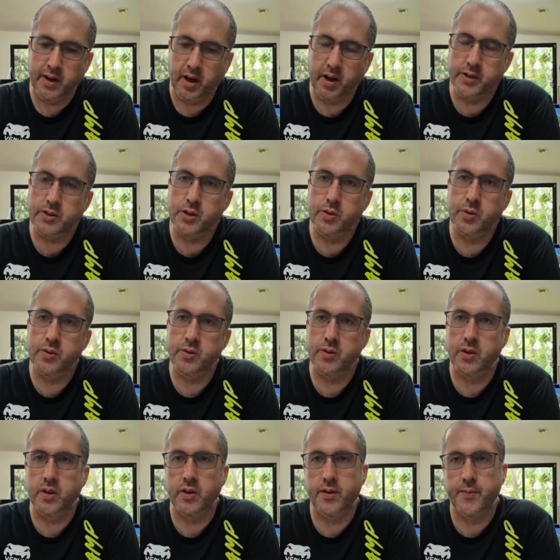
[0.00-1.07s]

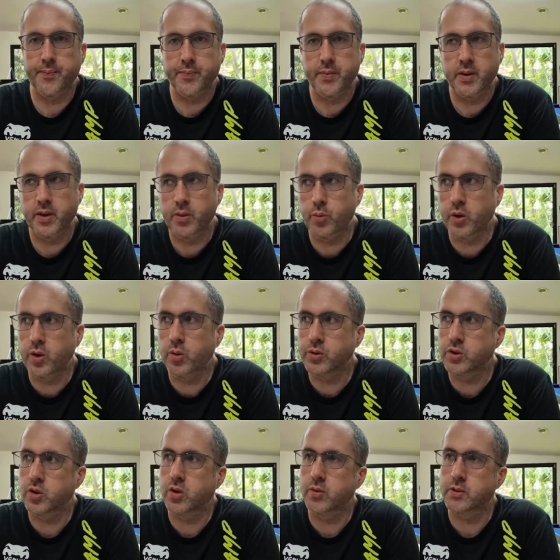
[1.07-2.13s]
We all
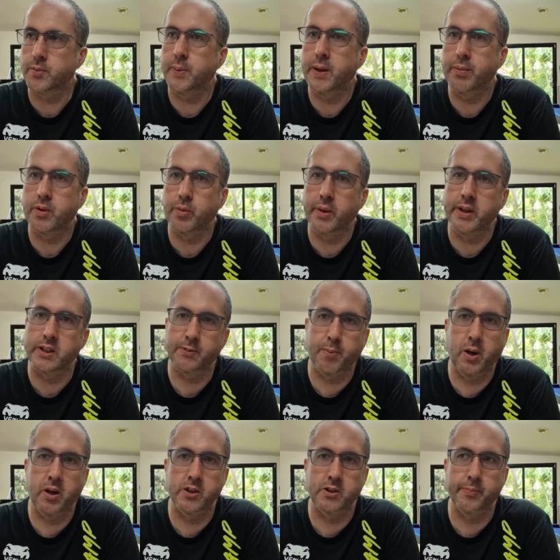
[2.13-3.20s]
suck up to people that we
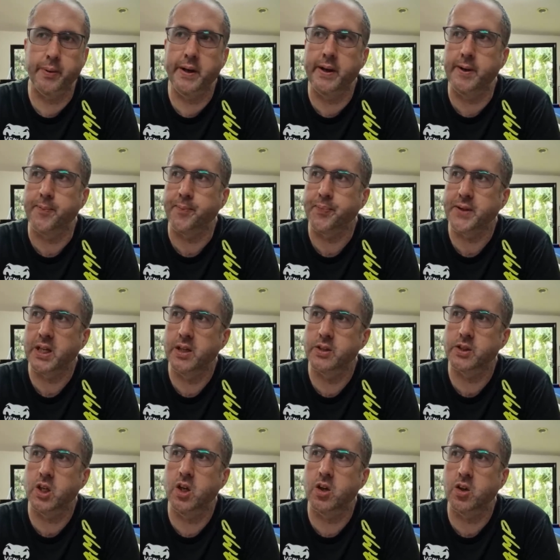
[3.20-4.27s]
aspire to be.
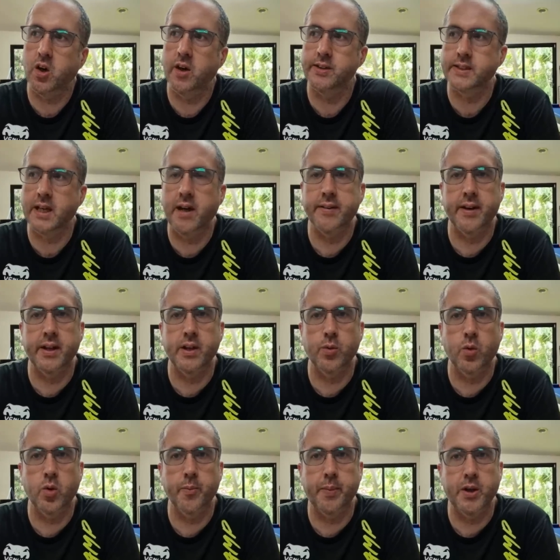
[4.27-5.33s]
There's a lot of guys out there that
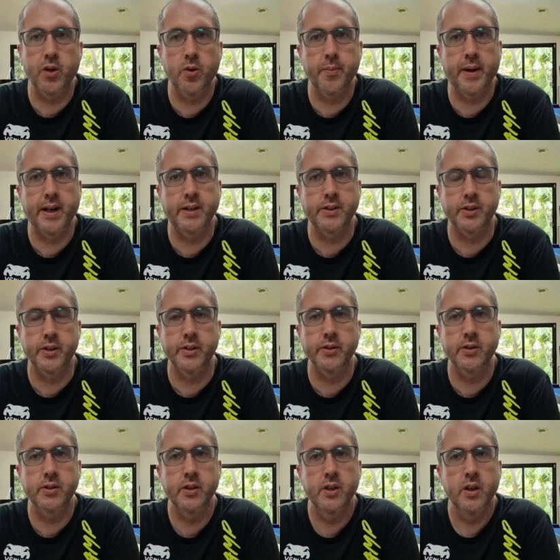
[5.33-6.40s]
want to become
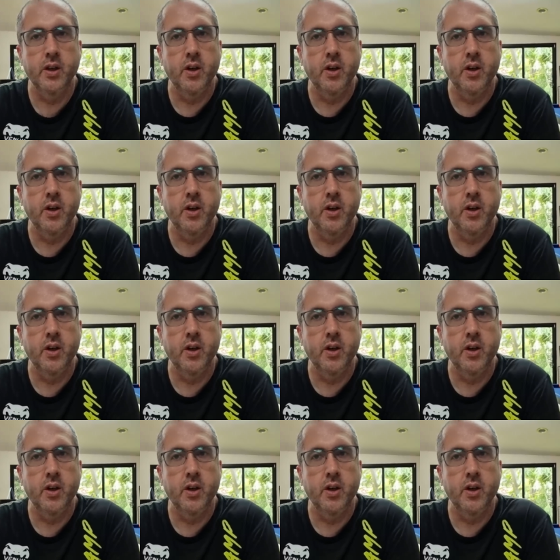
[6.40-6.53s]
managers,